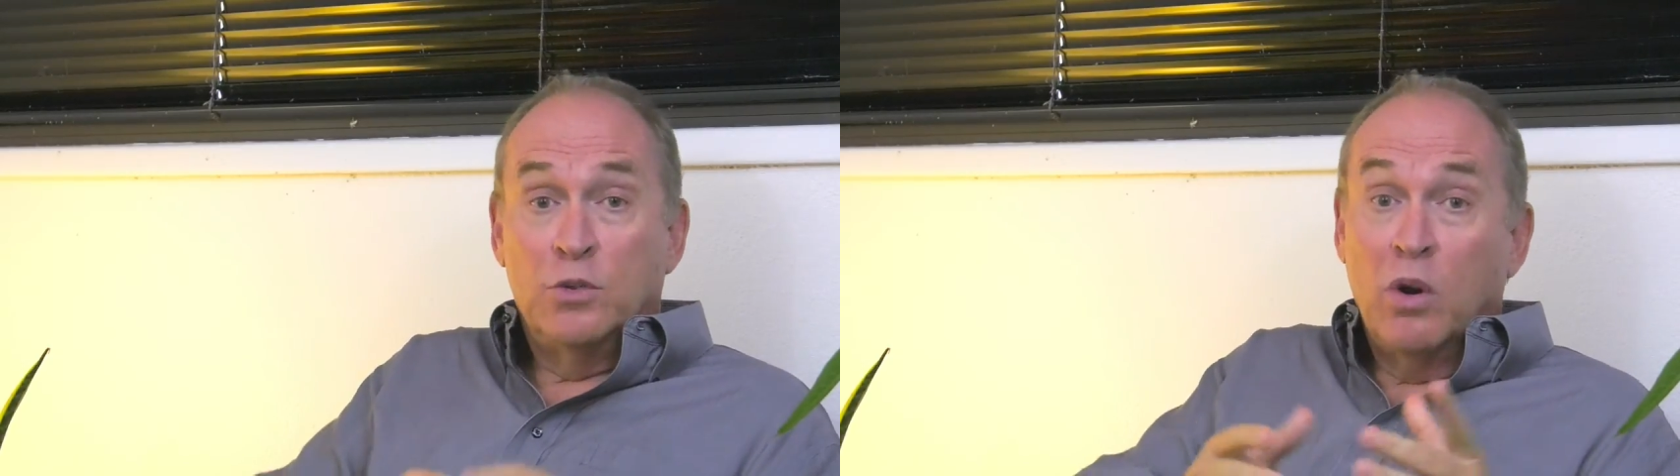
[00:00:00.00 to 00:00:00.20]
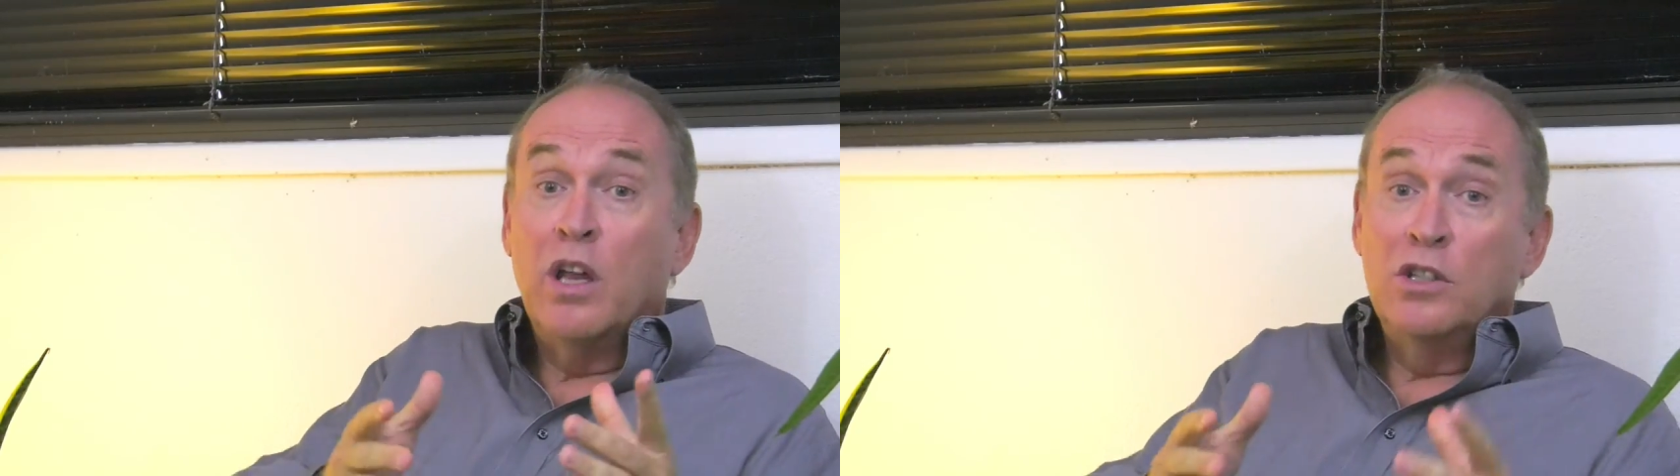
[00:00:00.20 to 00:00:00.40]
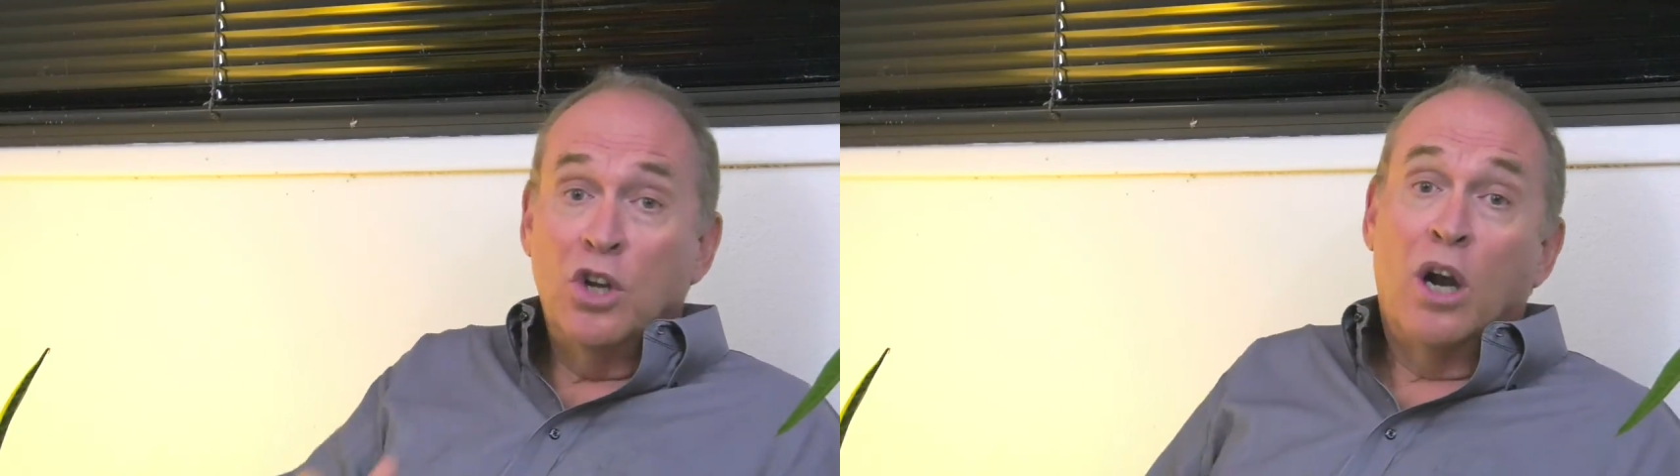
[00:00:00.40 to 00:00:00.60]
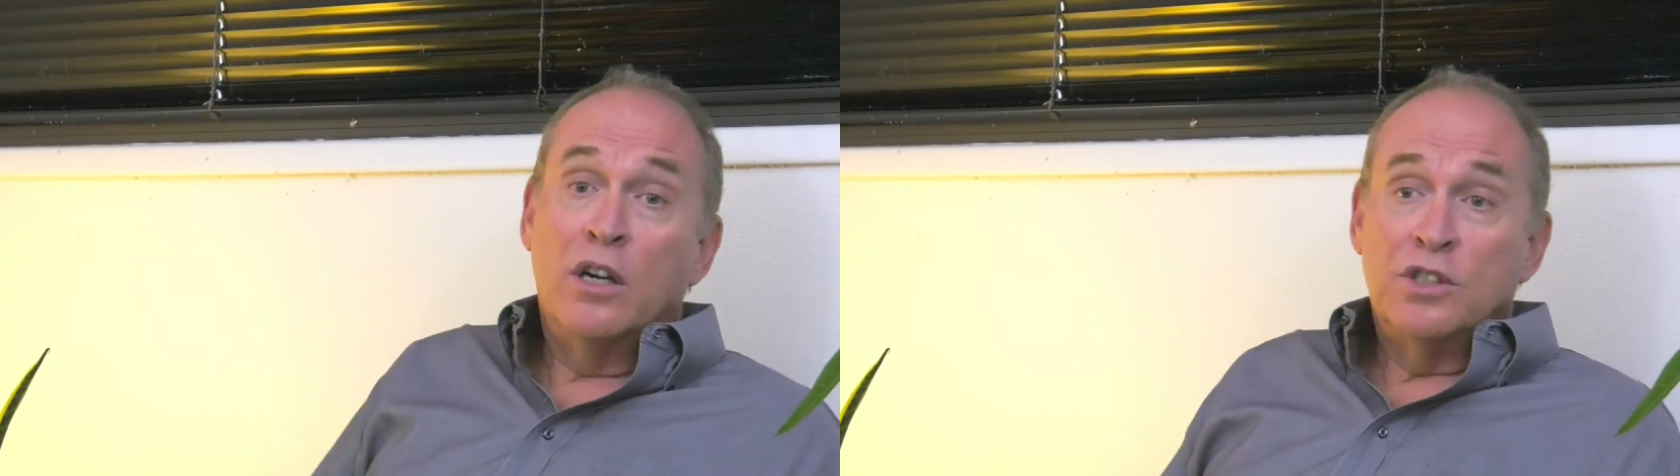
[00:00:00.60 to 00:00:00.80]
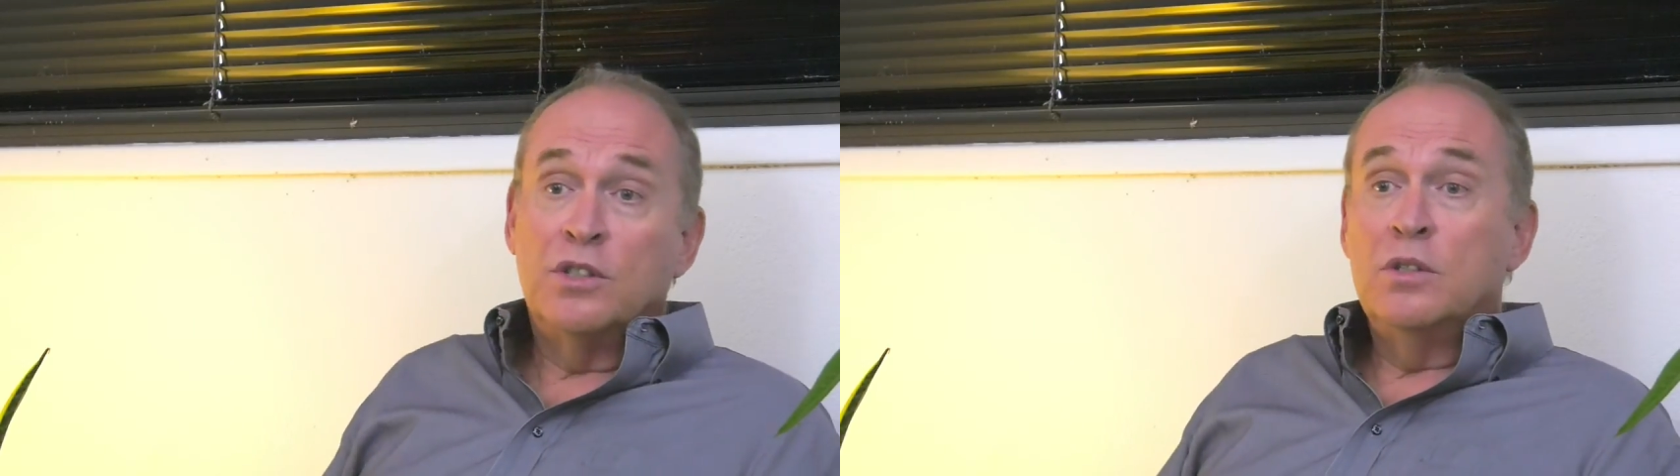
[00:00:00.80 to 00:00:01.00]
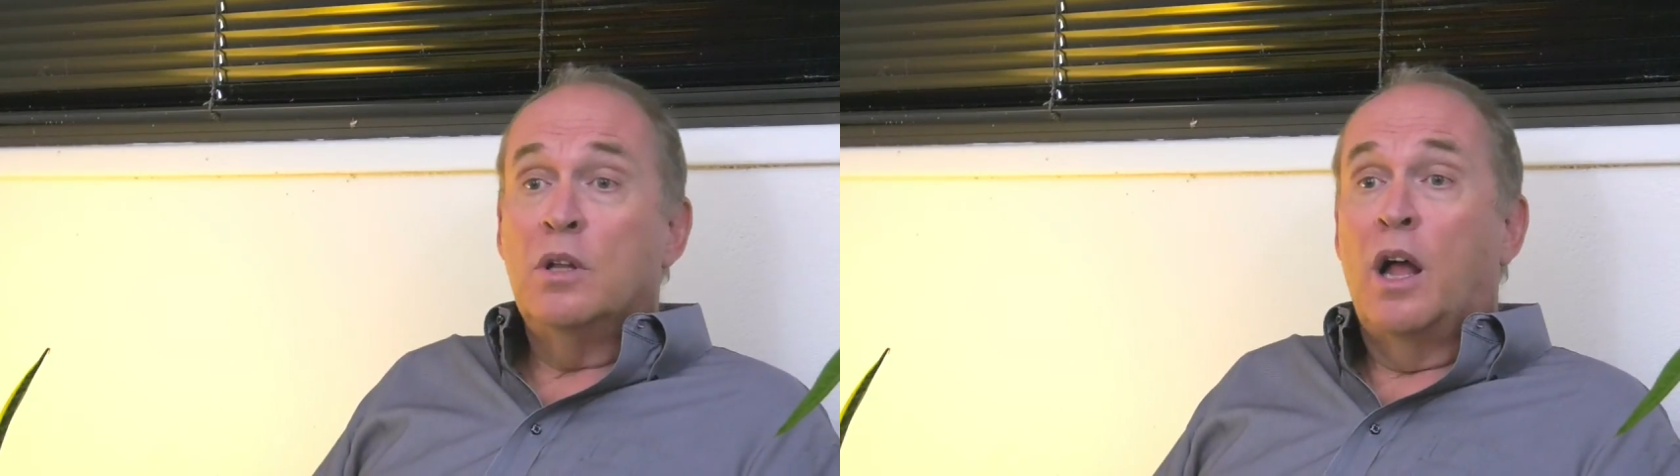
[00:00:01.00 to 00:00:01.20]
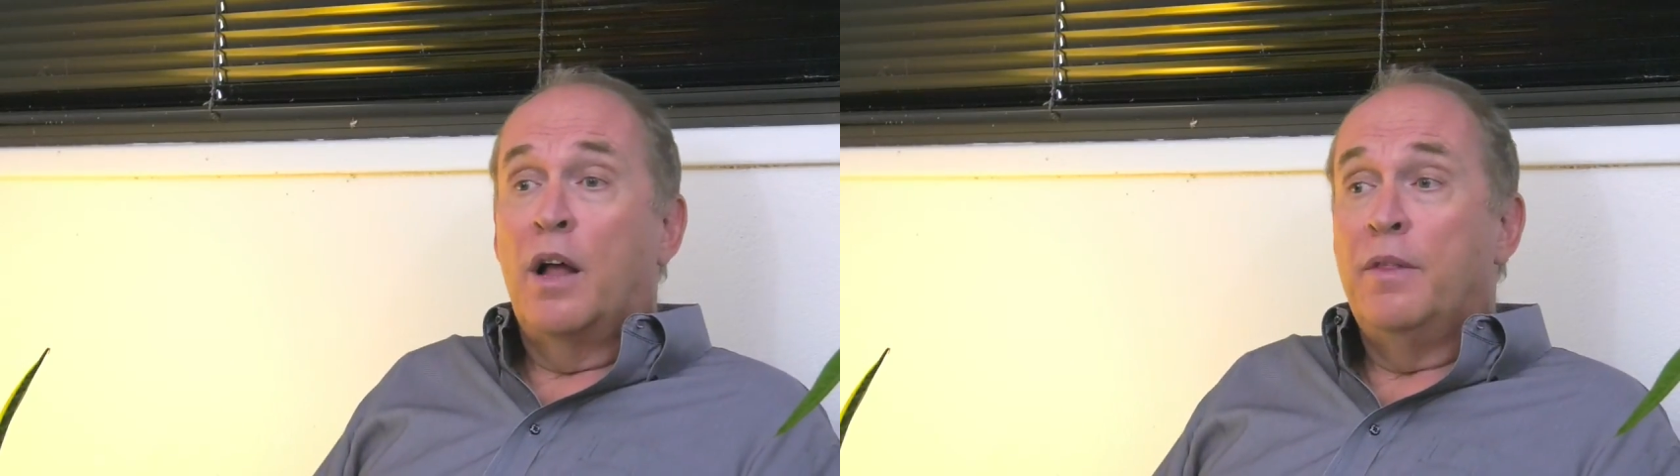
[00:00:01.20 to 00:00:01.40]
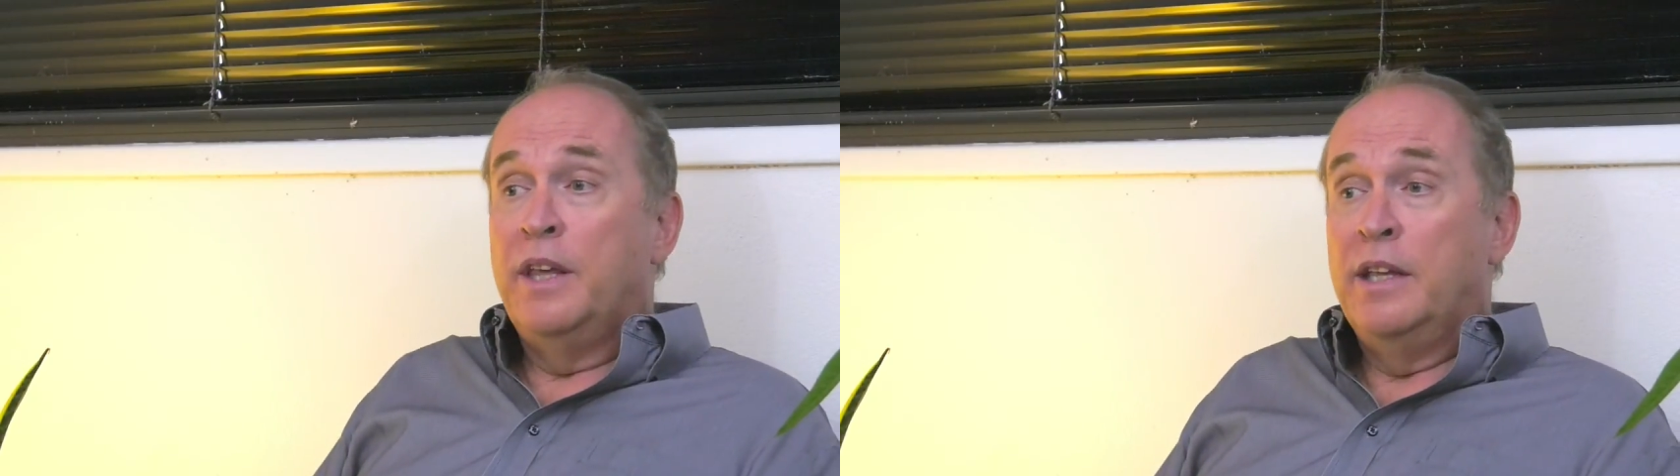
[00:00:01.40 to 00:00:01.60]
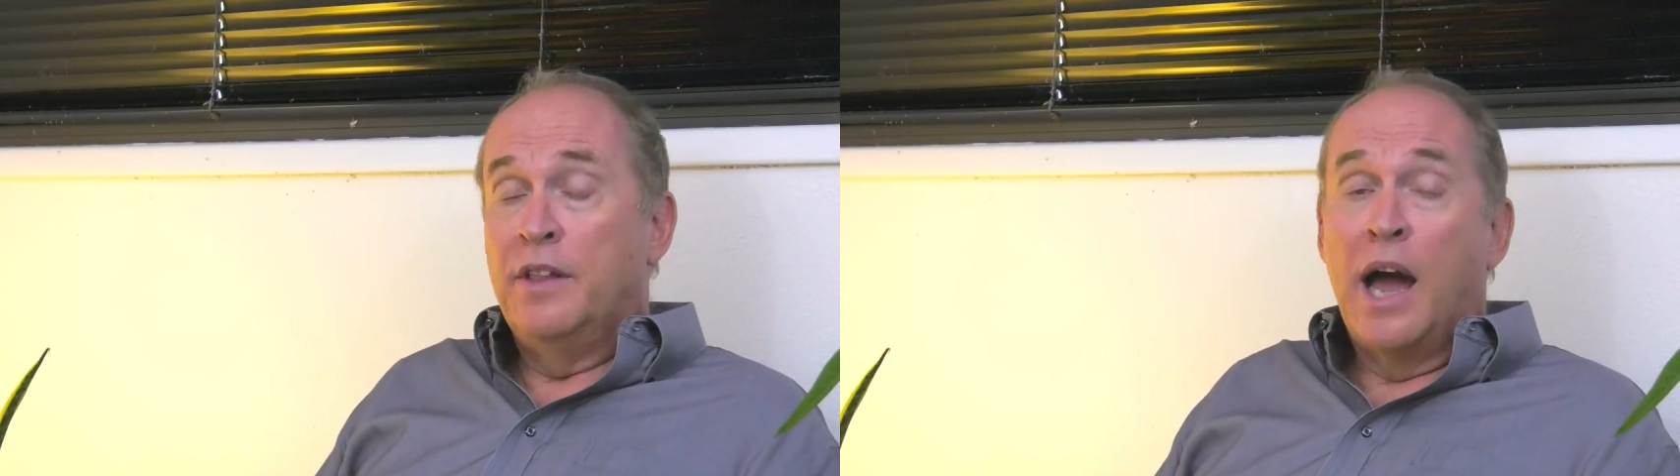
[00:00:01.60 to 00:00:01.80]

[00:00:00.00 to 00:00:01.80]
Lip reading: We're going to charge the